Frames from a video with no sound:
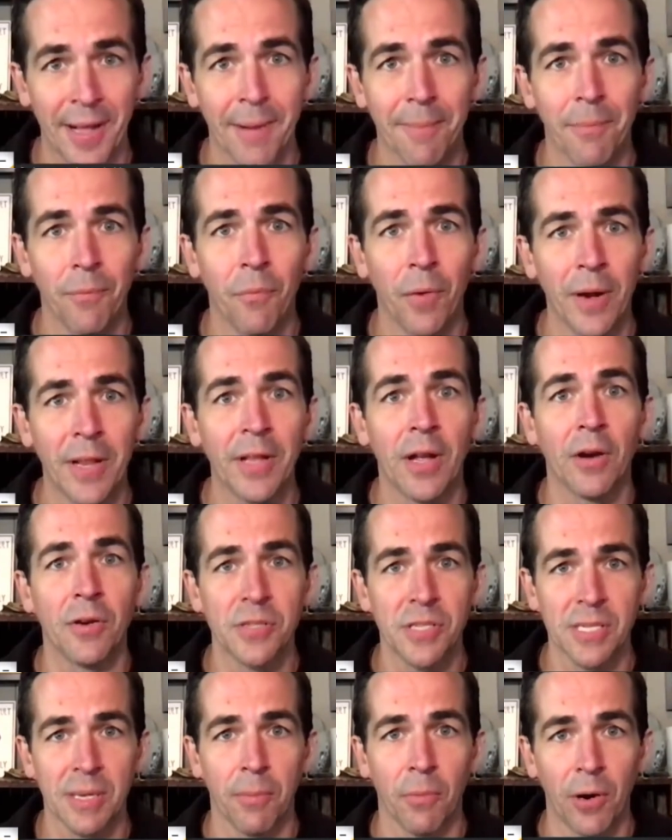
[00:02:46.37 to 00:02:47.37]
him when he
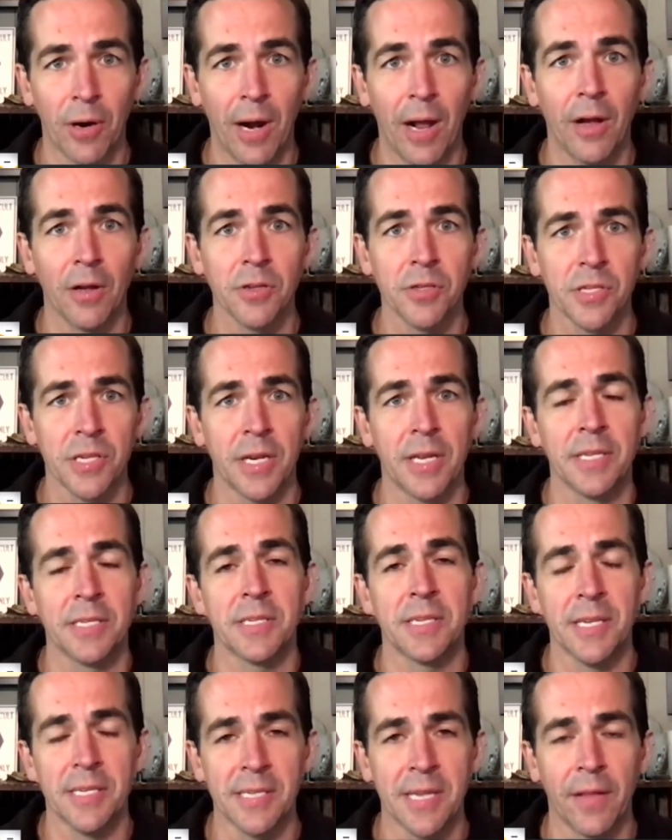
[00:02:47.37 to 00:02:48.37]
goes somewhere else and he
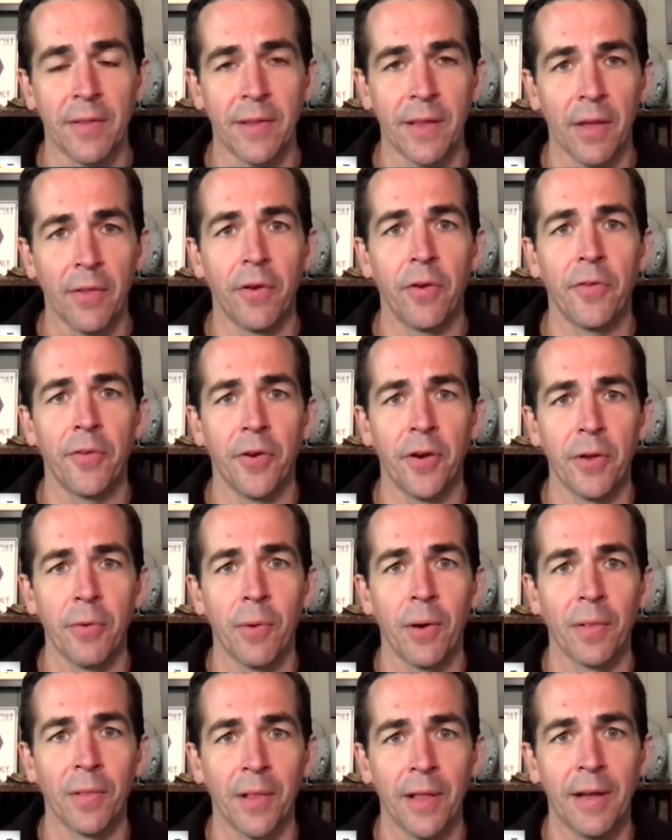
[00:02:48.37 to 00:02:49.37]
sees how the other
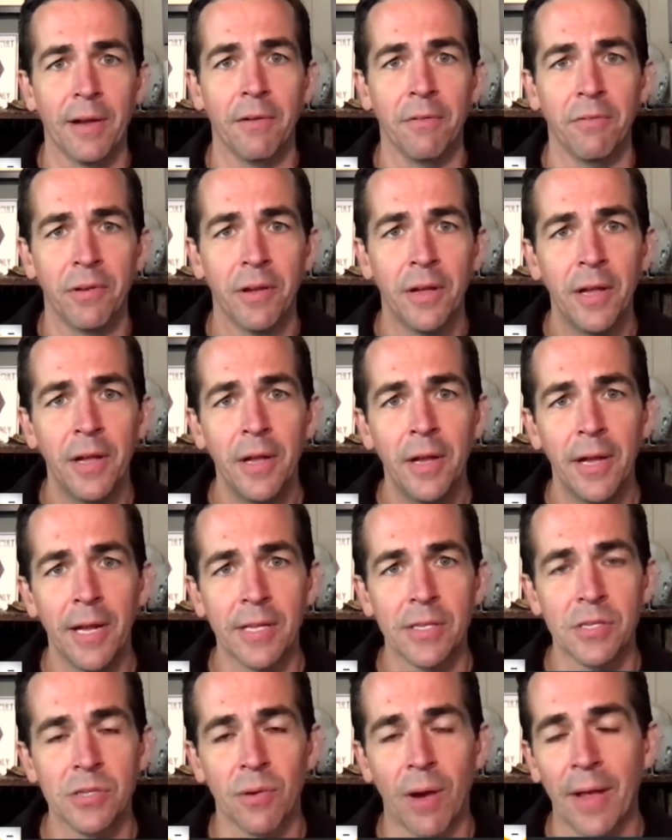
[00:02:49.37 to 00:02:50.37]
31 live.
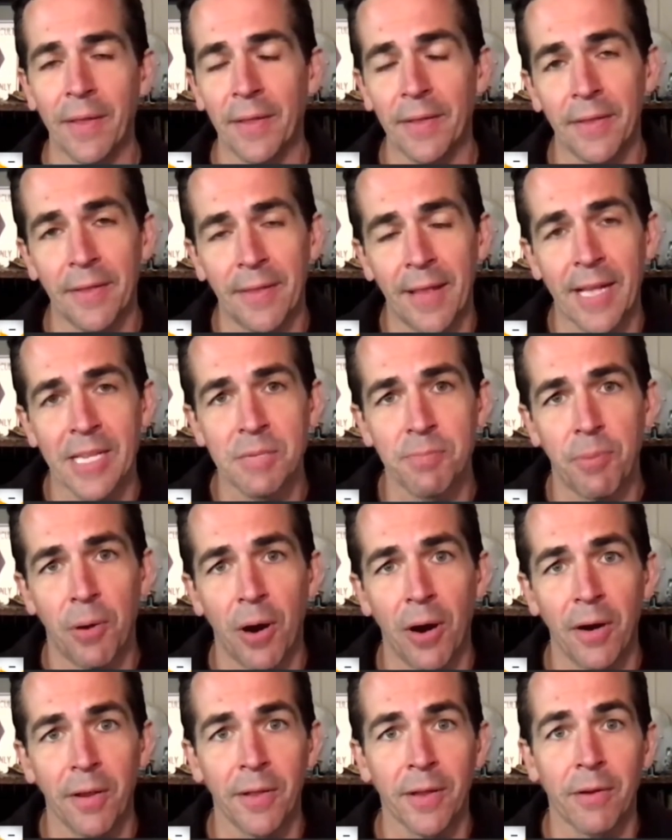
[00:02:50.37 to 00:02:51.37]
And so I think that that's
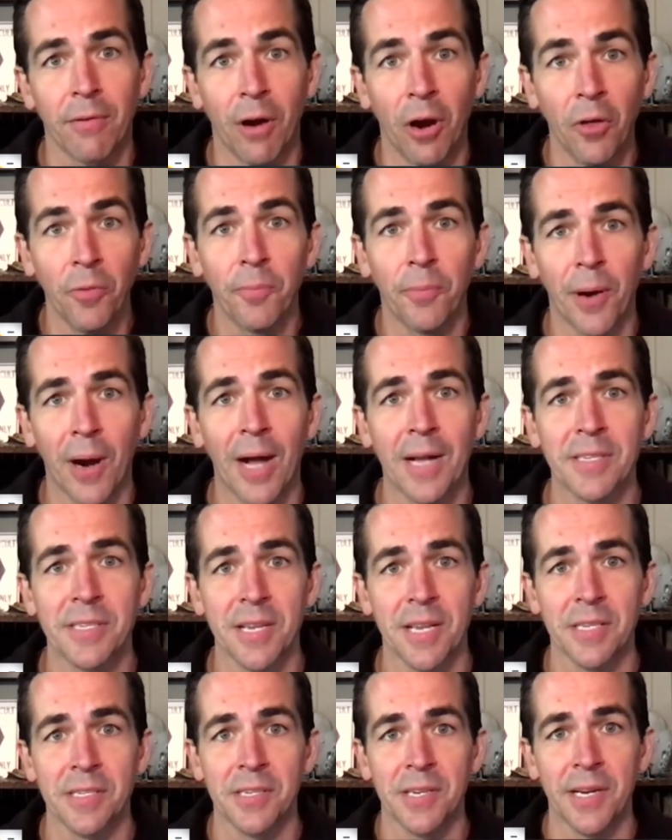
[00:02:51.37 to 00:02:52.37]
part of the growth
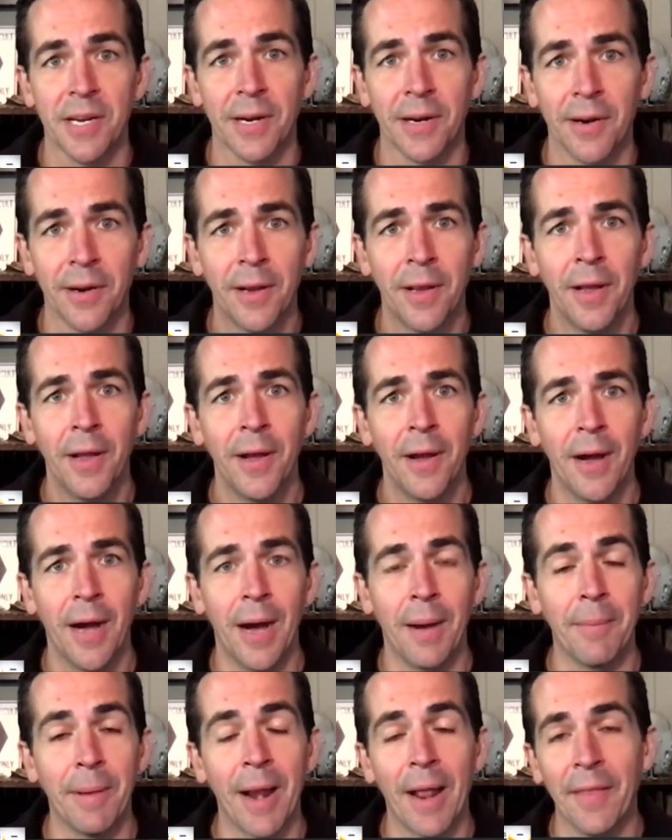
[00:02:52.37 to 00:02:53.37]
process here.
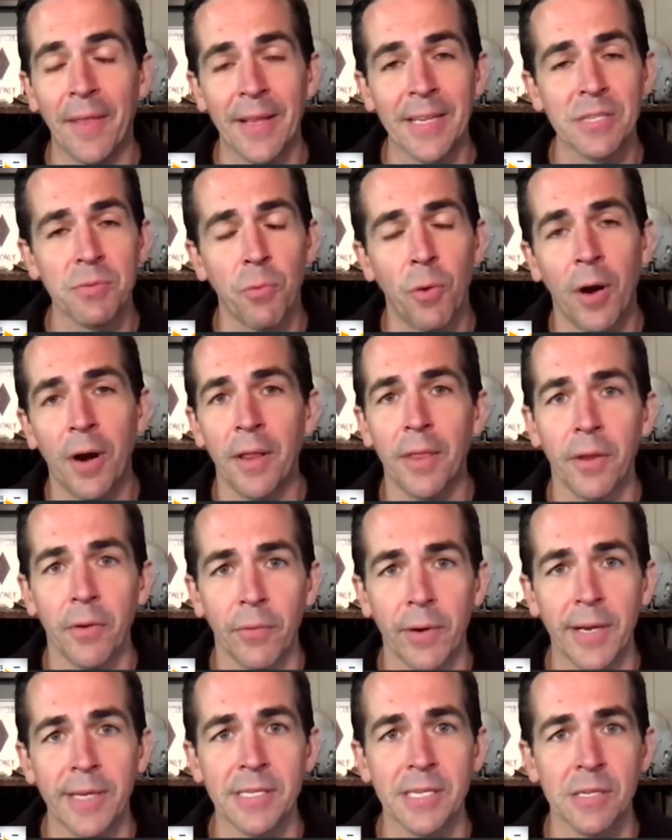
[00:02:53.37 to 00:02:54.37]
And I think it's one of the
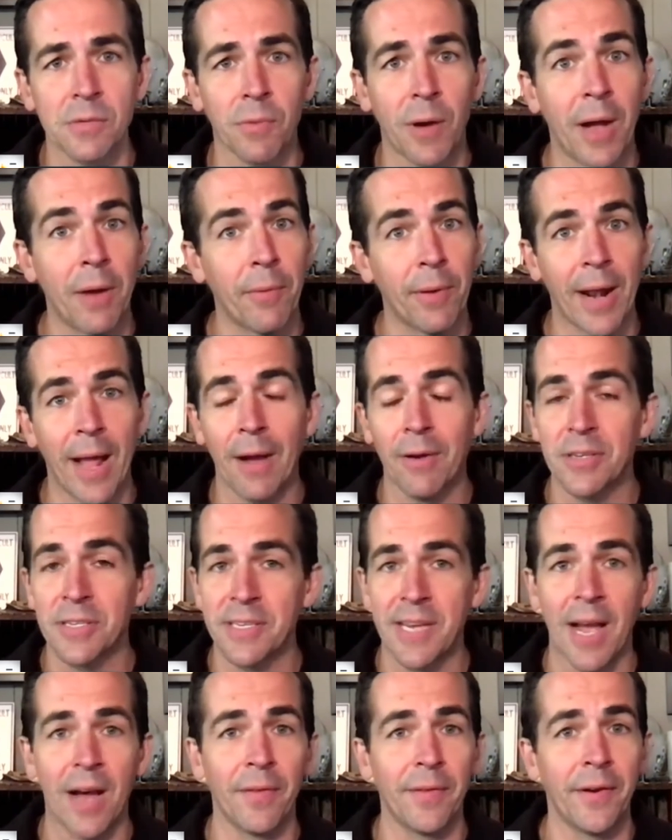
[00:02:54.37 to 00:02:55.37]
reasons why when I was
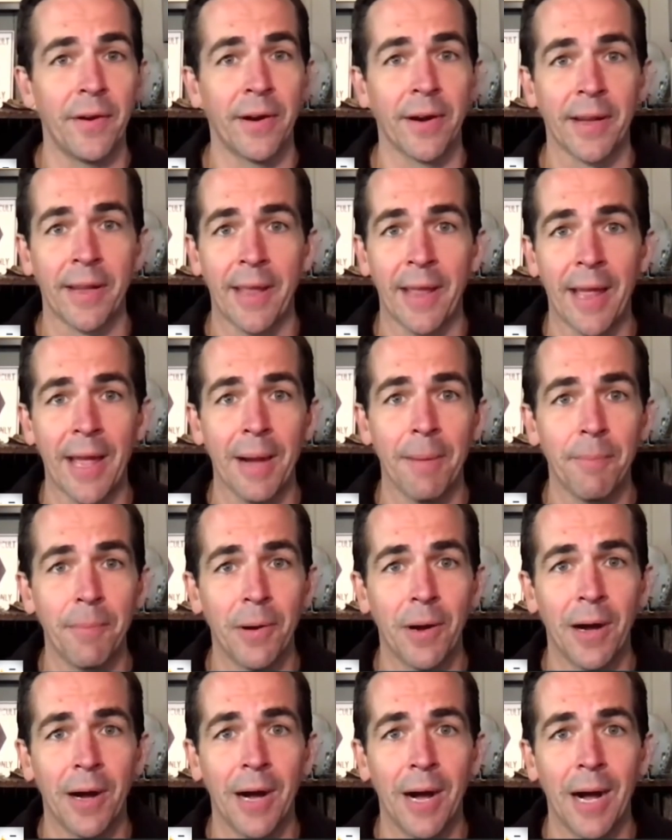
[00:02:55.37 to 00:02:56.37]
down there in camp,
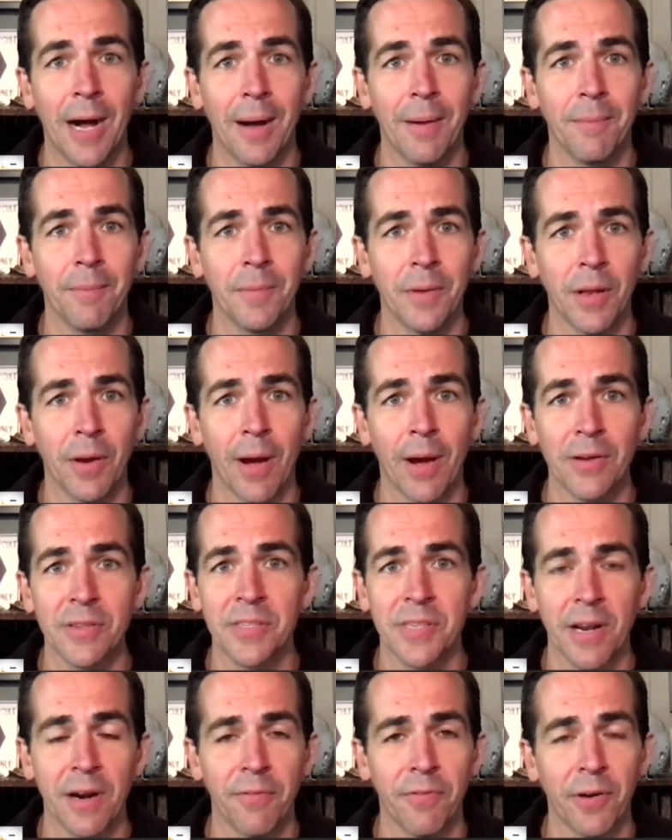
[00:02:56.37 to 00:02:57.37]
you know, I
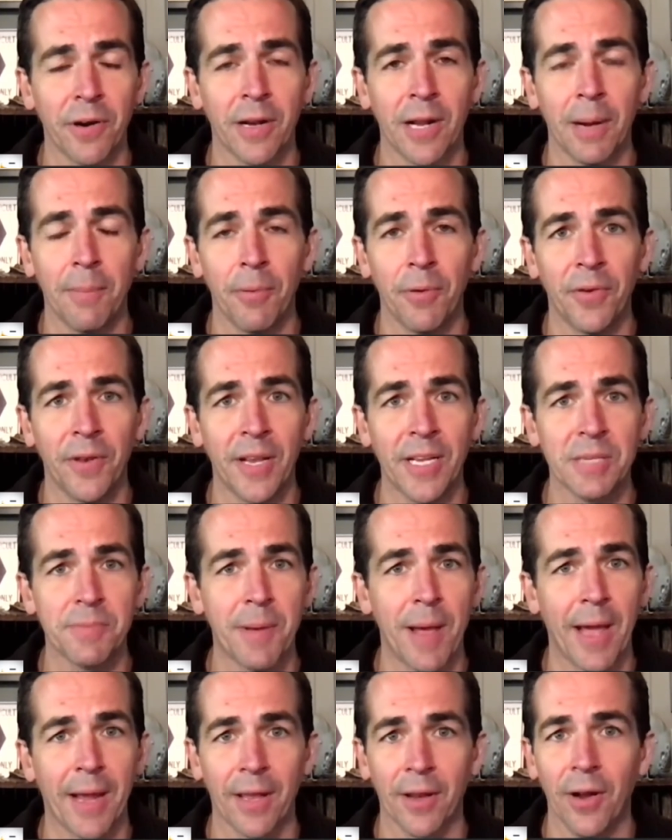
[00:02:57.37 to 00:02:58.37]
was there for a couple of days
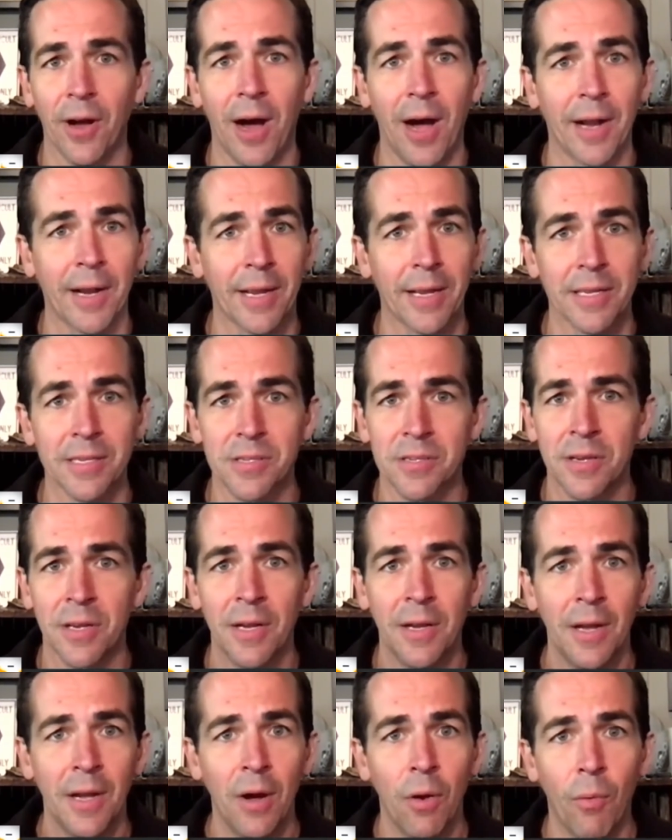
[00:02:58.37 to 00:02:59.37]
back in August.
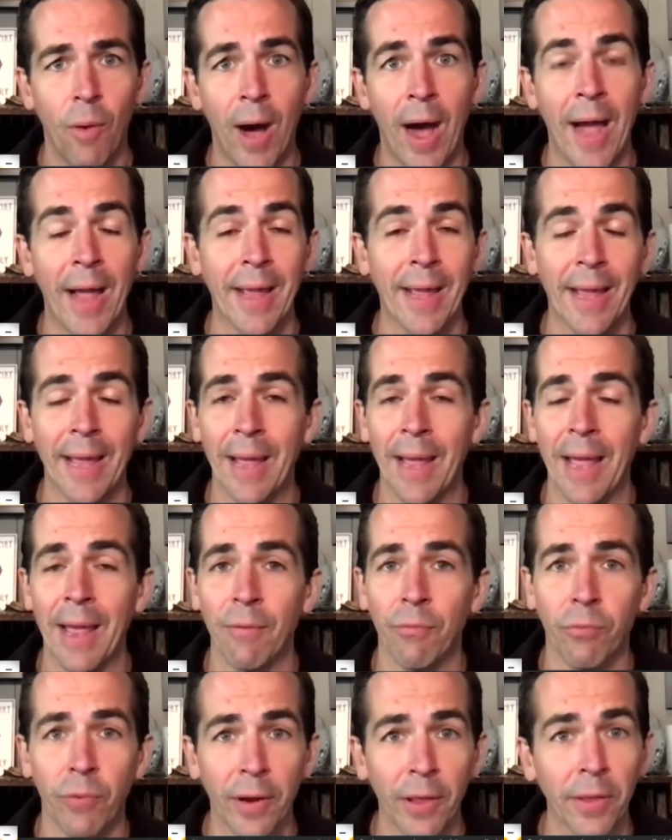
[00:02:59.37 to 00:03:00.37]
Why
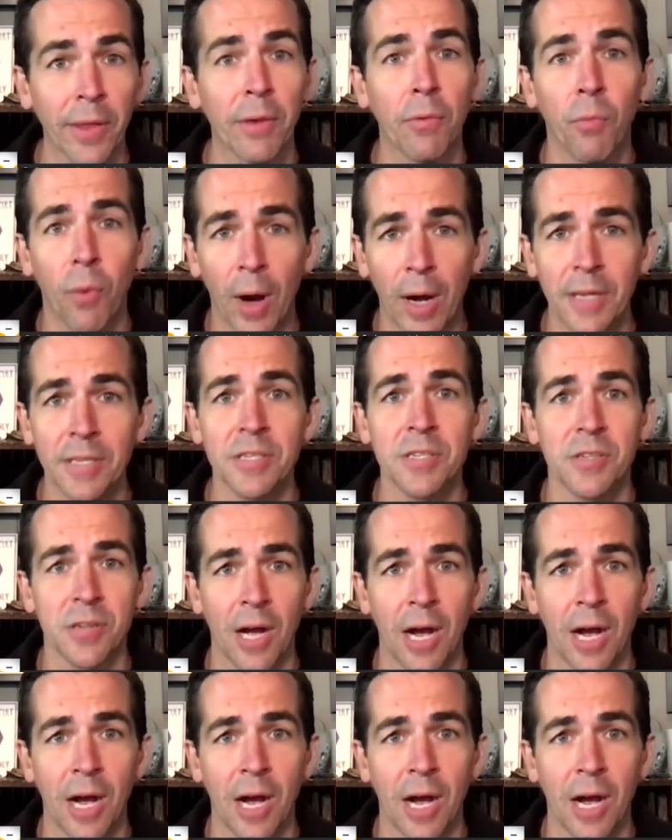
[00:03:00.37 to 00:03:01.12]
it really was